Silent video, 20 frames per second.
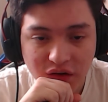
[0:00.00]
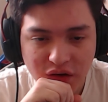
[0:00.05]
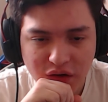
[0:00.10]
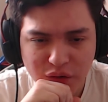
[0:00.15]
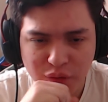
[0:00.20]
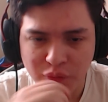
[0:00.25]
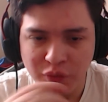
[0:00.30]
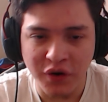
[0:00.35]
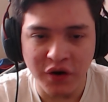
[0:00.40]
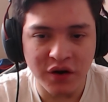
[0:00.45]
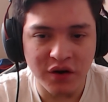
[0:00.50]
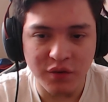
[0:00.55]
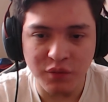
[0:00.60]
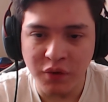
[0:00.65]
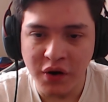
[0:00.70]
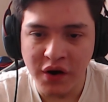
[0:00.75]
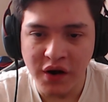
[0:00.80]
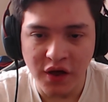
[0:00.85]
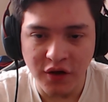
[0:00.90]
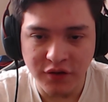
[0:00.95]

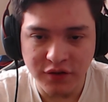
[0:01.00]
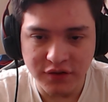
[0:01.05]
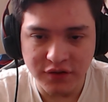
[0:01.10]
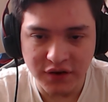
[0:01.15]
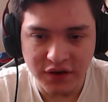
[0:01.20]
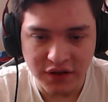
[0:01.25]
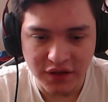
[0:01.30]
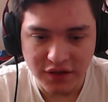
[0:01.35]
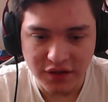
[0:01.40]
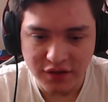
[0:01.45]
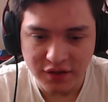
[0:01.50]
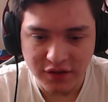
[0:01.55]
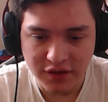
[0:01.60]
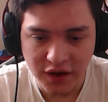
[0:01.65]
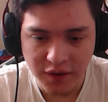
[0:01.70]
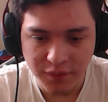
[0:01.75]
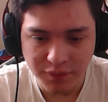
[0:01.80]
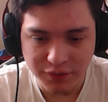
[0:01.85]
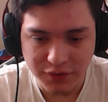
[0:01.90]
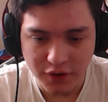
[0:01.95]
When else did he
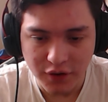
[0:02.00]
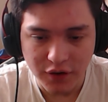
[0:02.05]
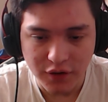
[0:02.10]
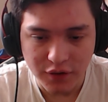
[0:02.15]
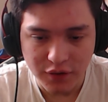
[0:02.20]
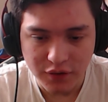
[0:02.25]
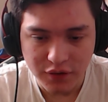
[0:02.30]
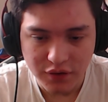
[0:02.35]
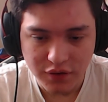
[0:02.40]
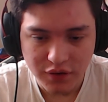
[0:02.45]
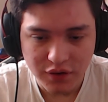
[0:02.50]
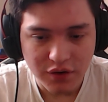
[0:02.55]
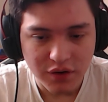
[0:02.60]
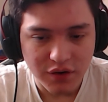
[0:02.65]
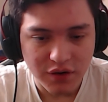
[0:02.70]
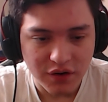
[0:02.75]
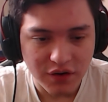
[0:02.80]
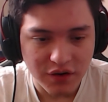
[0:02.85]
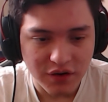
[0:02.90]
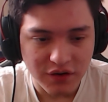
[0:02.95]
escape though?
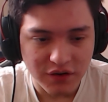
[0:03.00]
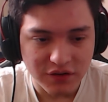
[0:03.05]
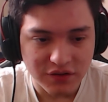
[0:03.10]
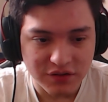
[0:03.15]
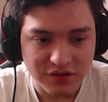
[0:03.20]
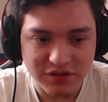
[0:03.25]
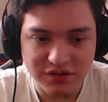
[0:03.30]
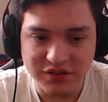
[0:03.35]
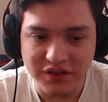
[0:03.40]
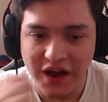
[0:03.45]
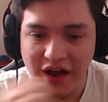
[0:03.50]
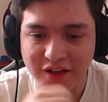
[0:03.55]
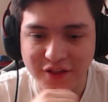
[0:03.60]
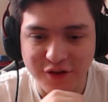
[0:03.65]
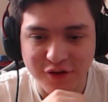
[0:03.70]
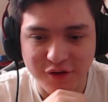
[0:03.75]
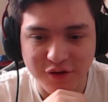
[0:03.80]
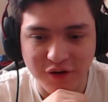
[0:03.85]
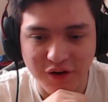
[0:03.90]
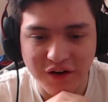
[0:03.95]

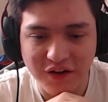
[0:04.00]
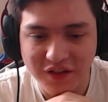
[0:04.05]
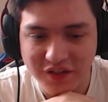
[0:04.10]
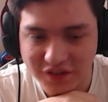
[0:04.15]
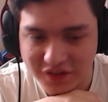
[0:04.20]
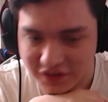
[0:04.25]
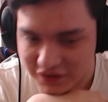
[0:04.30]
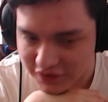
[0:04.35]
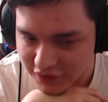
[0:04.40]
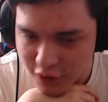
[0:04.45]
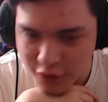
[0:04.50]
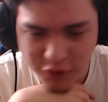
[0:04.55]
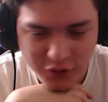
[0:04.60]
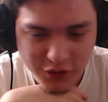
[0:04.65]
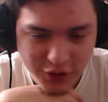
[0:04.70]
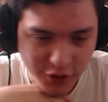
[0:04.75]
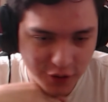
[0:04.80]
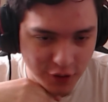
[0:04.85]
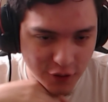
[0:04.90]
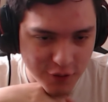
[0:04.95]
That's crazy.
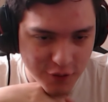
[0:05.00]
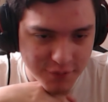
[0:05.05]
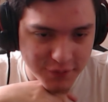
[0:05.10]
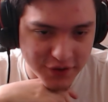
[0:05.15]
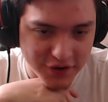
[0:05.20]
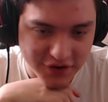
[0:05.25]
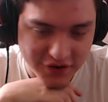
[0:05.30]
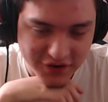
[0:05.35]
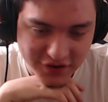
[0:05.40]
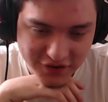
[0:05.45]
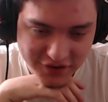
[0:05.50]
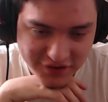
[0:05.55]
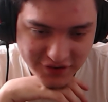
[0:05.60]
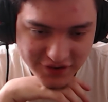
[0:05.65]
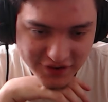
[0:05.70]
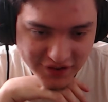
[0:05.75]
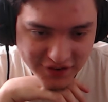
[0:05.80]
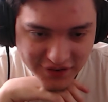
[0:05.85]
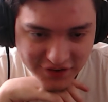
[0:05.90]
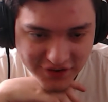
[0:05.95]
Oklahoma?
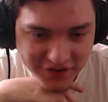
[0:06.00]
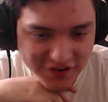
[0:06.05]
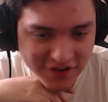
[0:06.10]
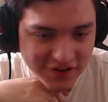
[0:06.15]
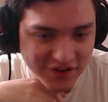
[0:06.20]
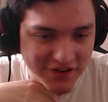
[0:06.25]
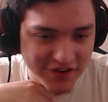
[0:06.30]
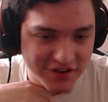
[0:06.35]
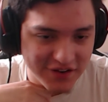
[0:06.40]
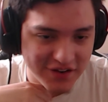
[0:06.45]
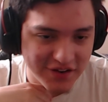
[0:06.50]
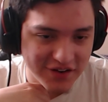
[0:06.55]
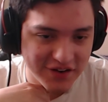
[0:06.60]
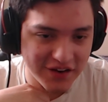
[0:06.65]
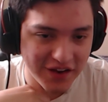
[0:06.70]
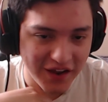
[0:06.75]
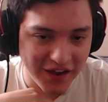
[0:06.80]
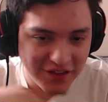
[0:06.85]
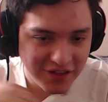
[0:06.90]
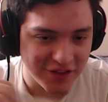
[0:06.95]

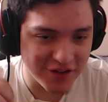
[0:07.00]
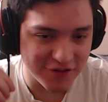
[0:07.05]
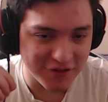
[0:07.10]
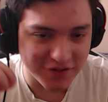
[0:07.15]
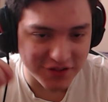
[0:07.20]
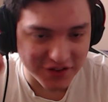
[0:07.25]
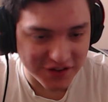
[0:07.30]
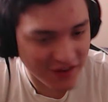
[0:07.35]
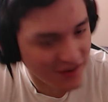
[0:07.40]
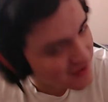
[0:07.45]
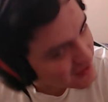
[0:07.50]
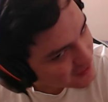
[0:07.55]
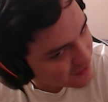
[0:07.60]
1858.